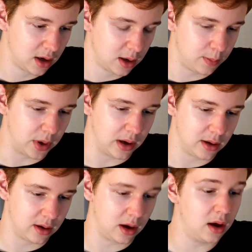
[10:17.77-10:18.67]
but
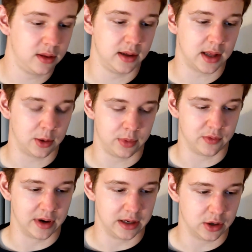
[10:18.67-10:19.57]
I think that would be
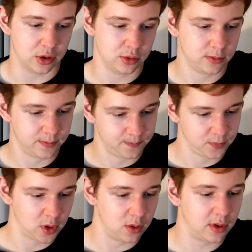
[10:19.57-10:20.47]
really cool.
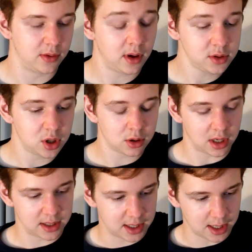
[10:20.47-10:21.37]
Although those look
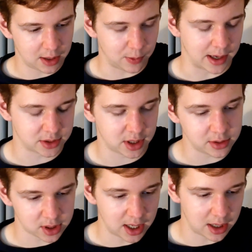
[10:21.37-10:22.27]
like killer whales. Are
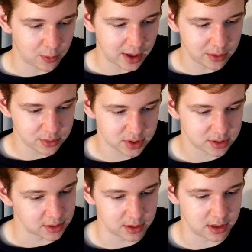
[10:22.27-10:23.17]
those killer whales?
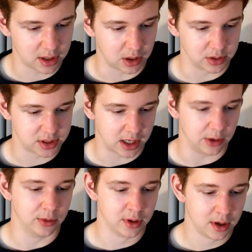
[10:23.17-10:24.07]
I can't
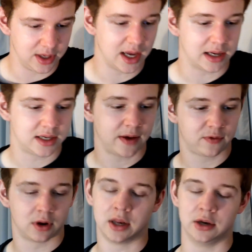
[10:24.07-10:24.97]
tell. Yeah,
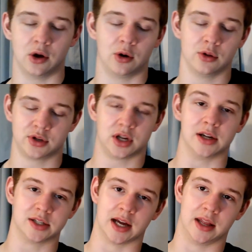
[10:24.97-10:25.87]
definitely not the
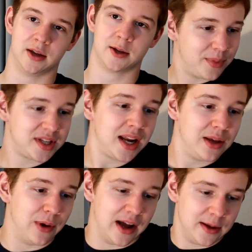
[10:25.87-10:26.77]
Titanic. But
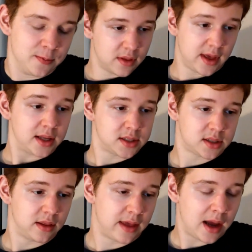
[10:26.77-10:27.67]
anyway,
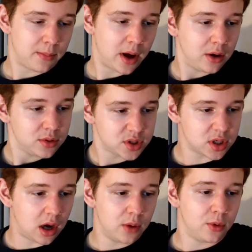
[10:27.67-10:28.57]
that's that
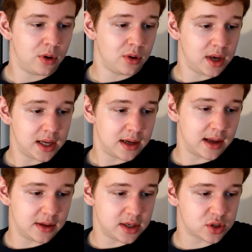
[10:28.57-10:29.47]
post. I will link it
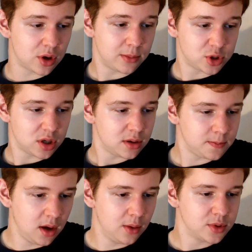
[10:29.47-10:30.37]
in the description.
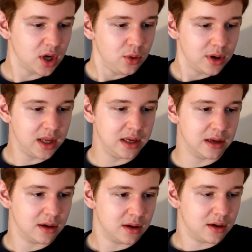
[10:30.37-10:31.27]
It was
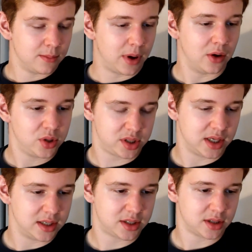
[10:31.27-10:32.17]
only posted